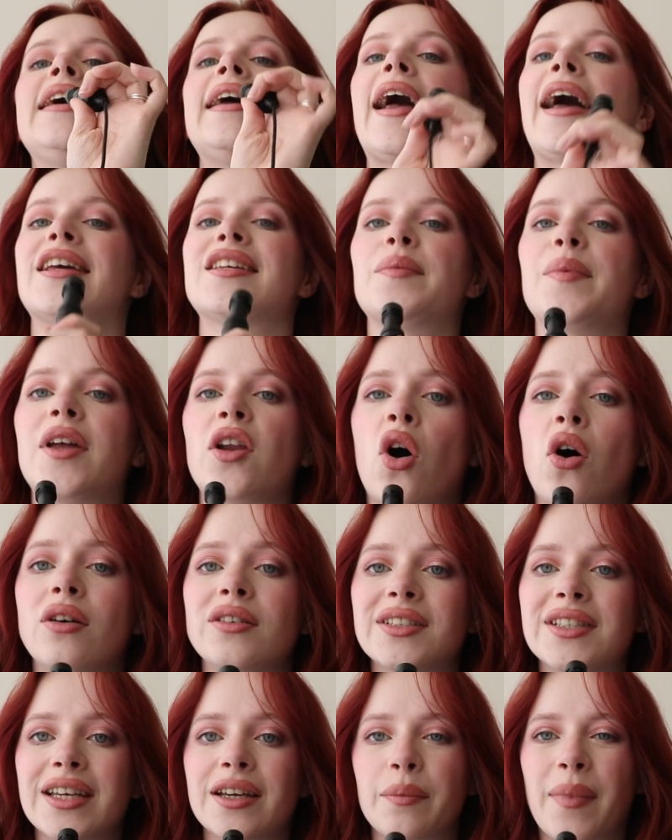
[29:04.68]
has been
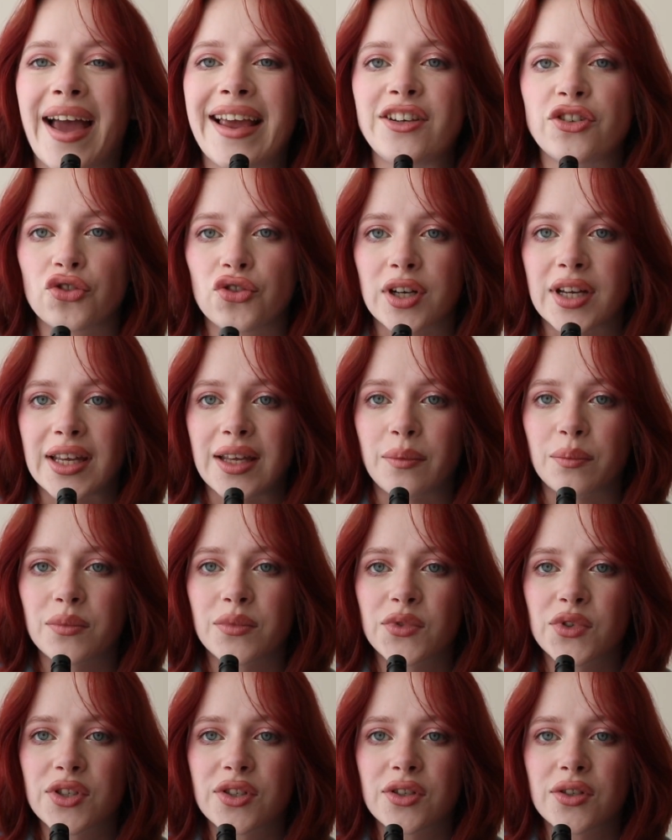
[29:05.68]
haunting my
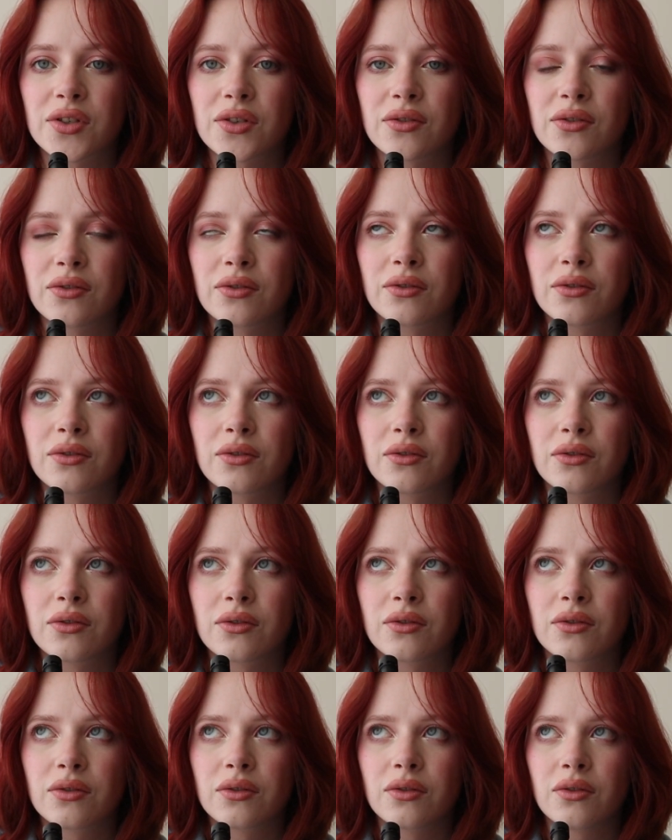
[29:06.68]
dreams.
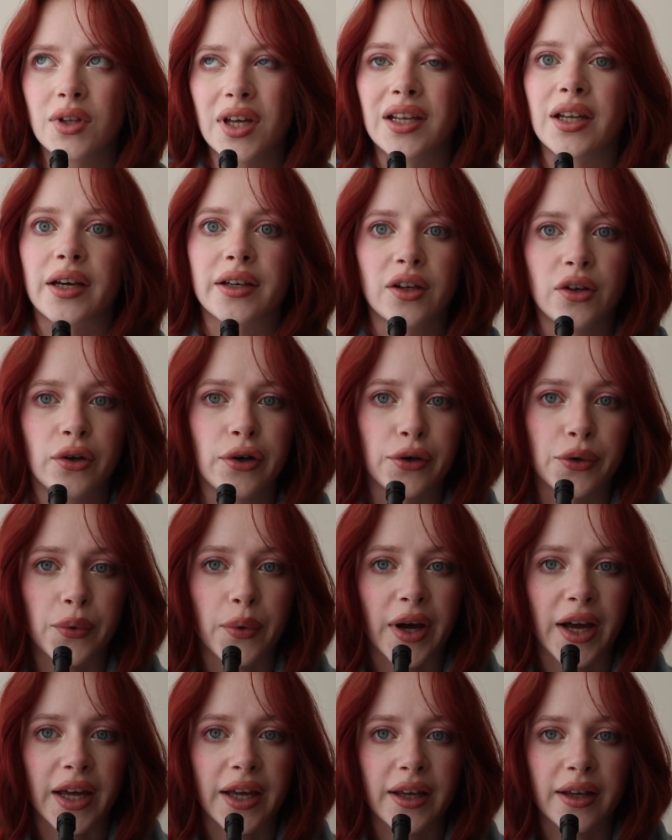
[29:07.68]
In like a good
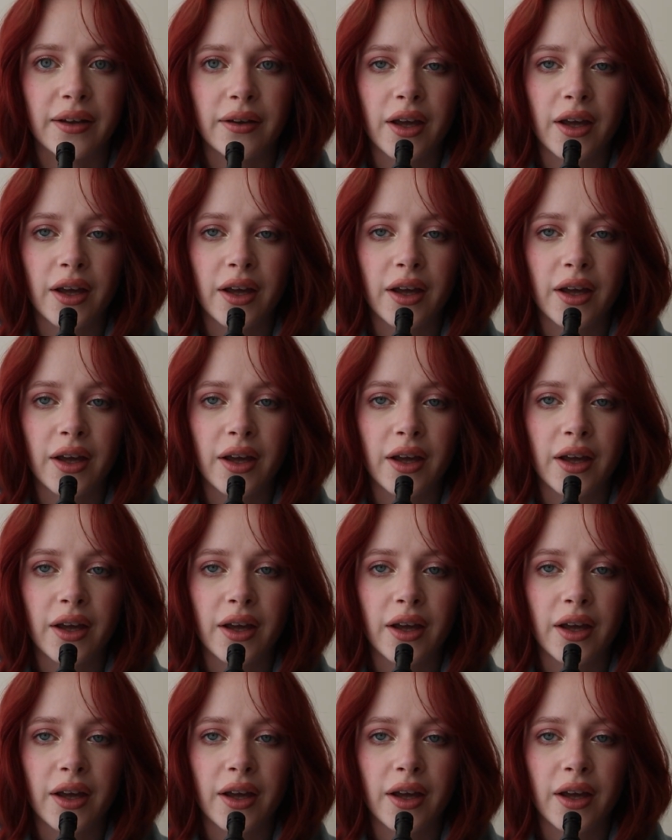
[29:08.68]
way.